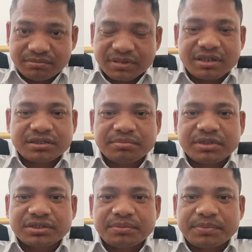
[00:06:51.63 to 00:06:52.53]
Because
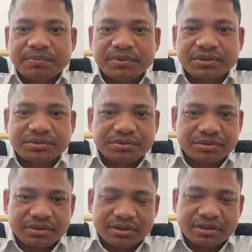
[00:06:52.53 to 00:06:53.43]
most of people
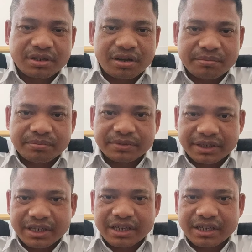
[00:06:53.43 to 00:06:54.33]
come
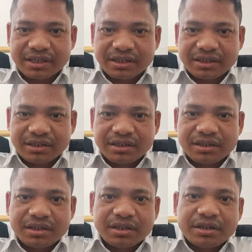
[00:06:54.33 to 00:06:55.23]
here
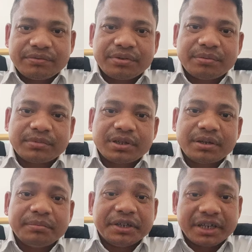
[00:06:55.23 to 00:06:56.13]
from
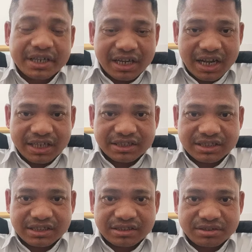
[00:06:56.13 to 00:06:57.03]
the middle
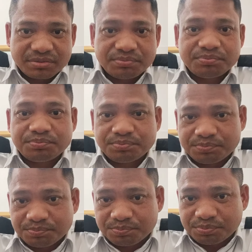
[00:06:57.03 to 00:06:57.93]
class,
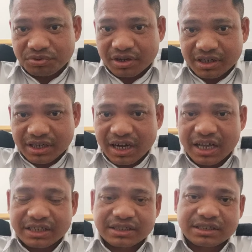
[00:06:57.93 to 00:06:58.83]
poor
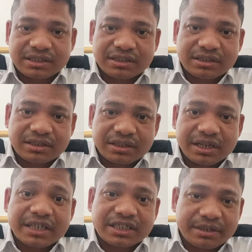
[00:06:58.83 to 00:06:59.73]
class,
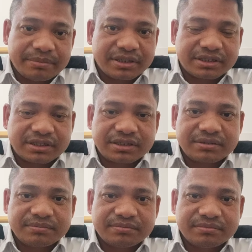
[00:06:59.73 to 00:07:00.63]
class levels,